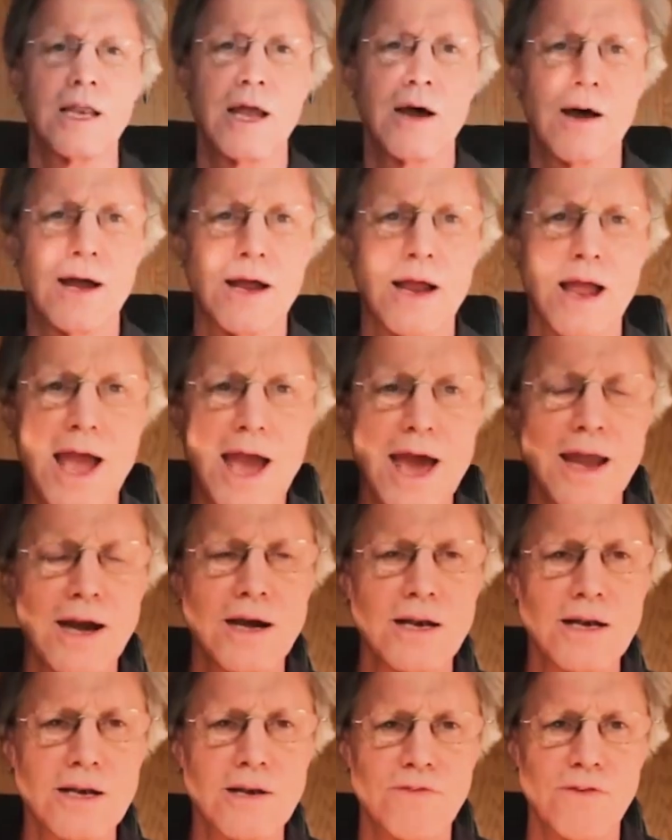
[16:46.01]
Now, I
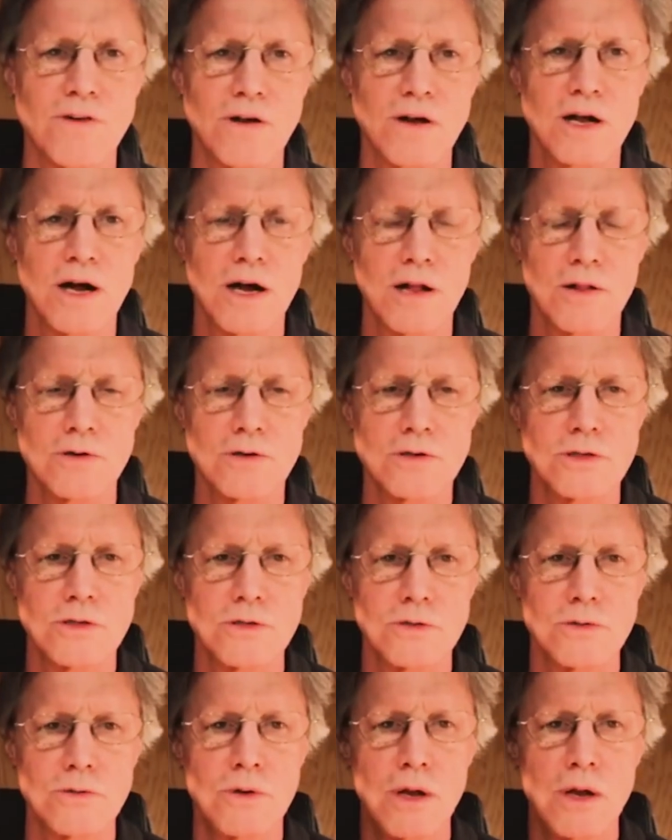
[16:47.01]
added a different color
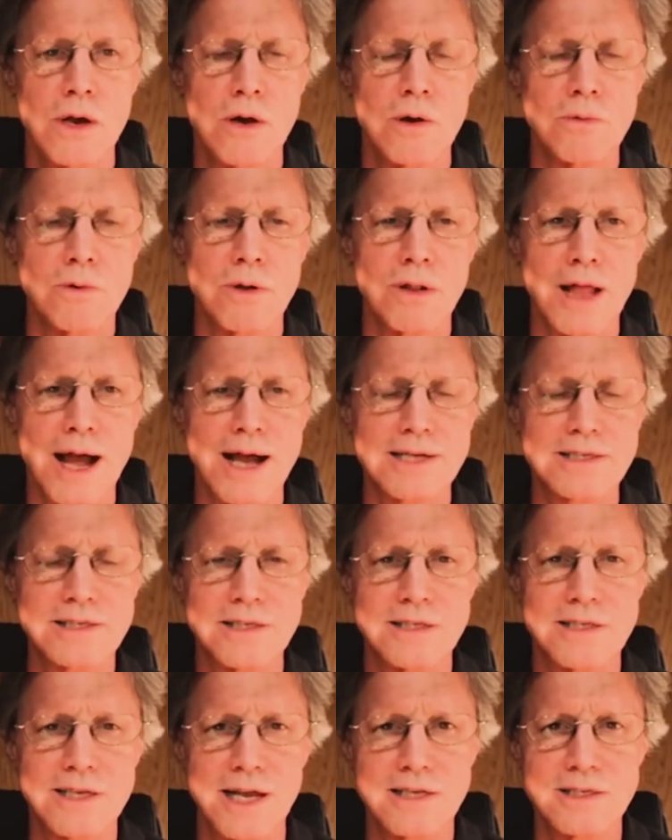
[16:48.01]
to
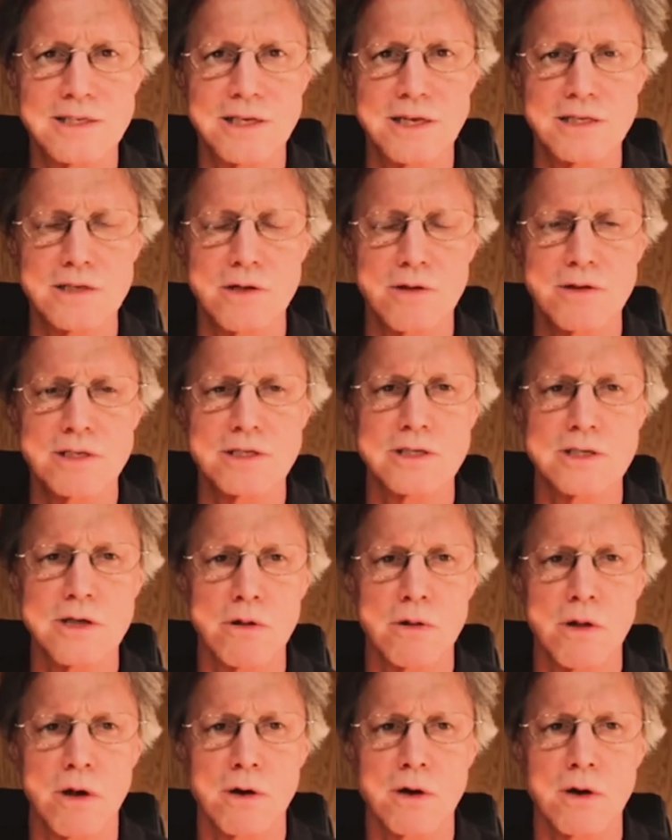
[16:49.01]
relaxed intensity, so this is
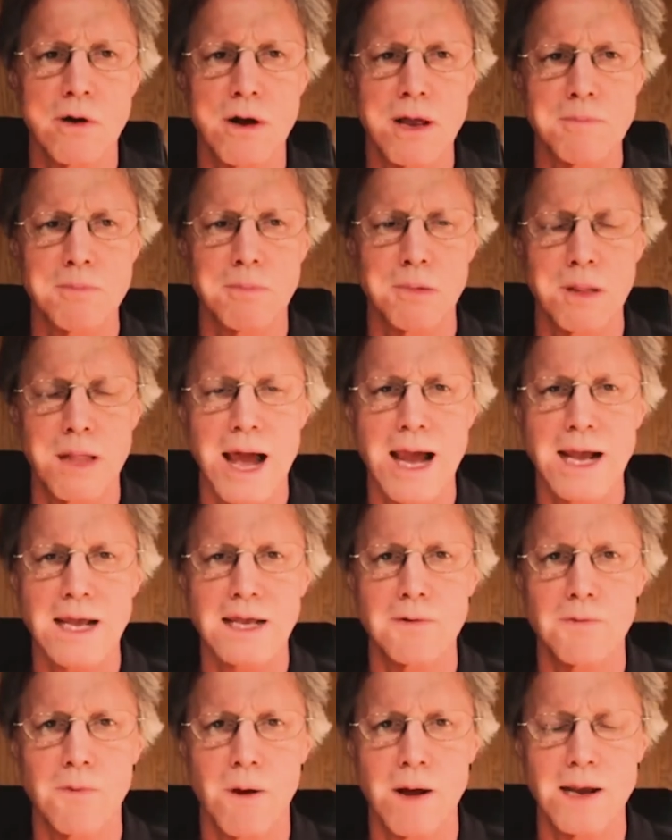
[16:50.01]
no longer a
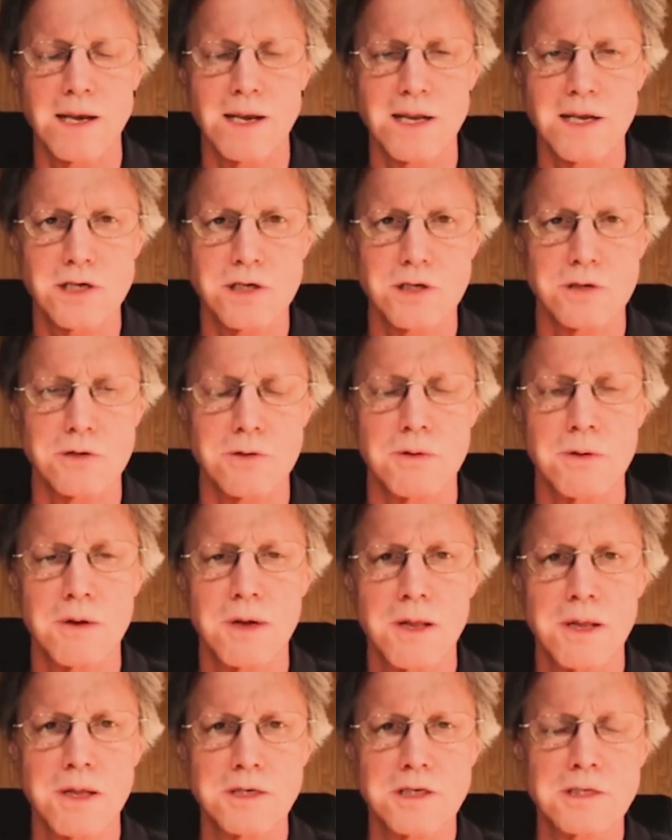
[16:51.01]
black and white issue.
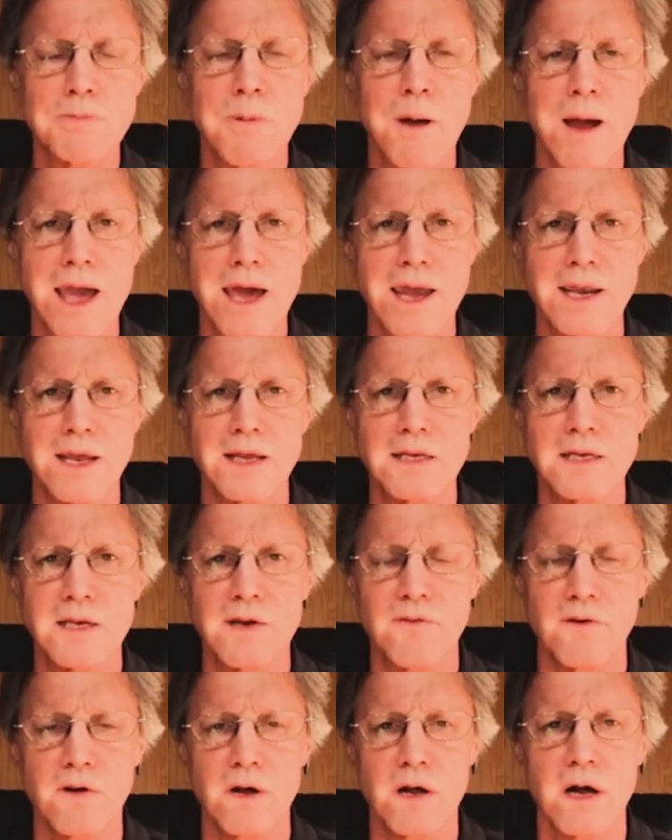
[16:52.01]
Just by adding a
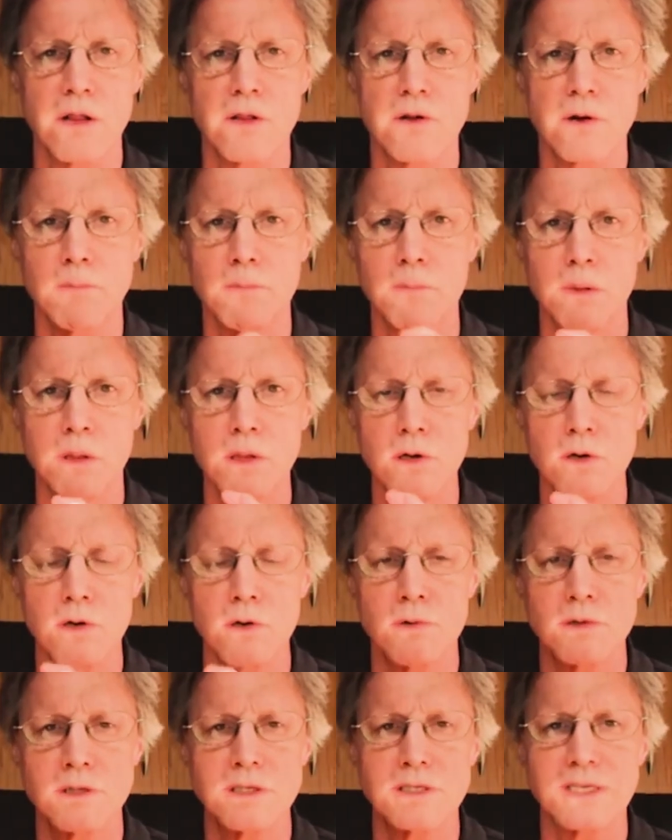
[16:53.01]
different color,
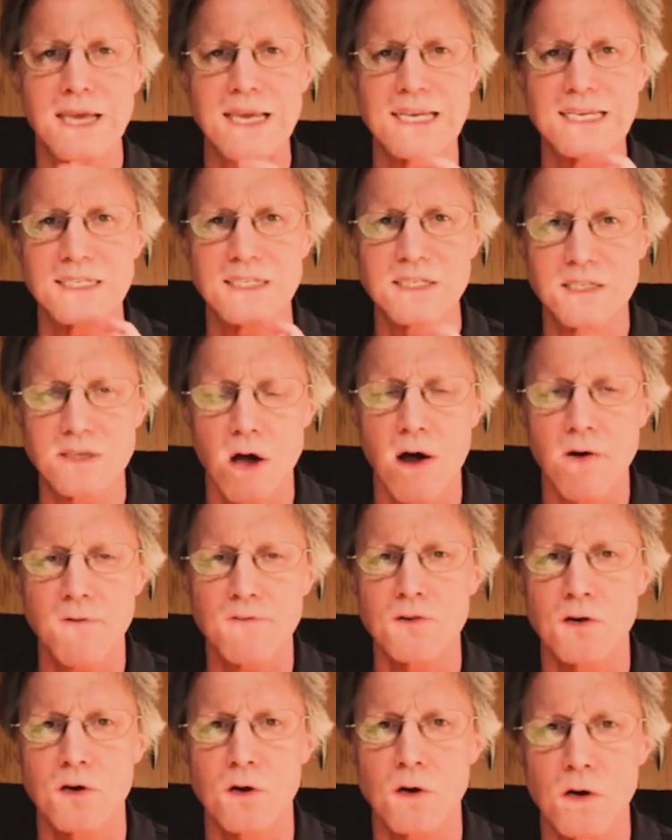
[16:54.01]
blue, which is a
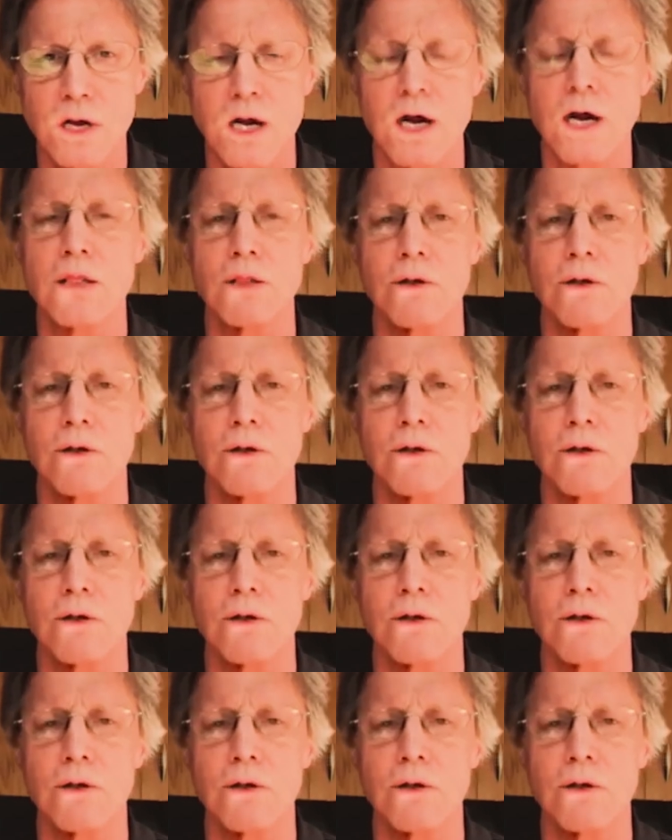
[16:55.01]
softer